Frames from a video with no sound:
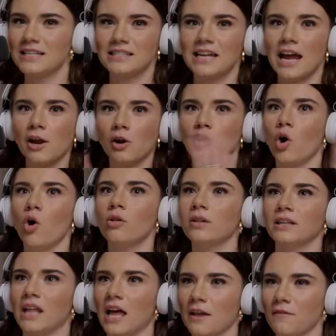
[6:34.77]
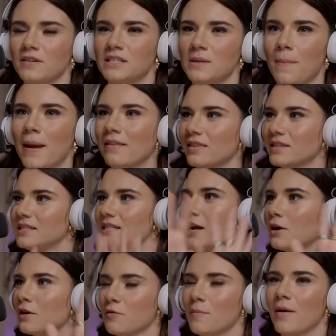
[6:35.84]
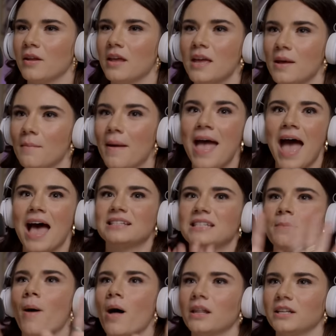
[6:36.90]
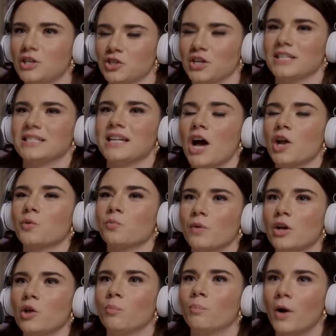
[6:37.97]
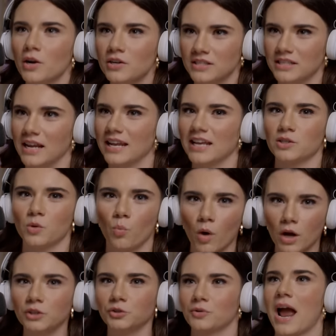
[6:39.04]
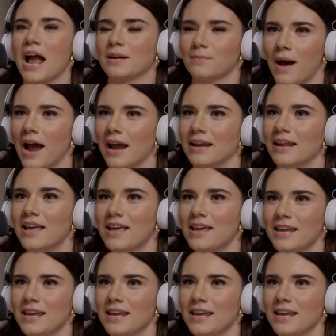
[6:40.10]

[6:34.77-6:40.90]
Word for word: His entire goal in life is to paint this narrative about him as a politician. He's not a real person. He has a one track mind.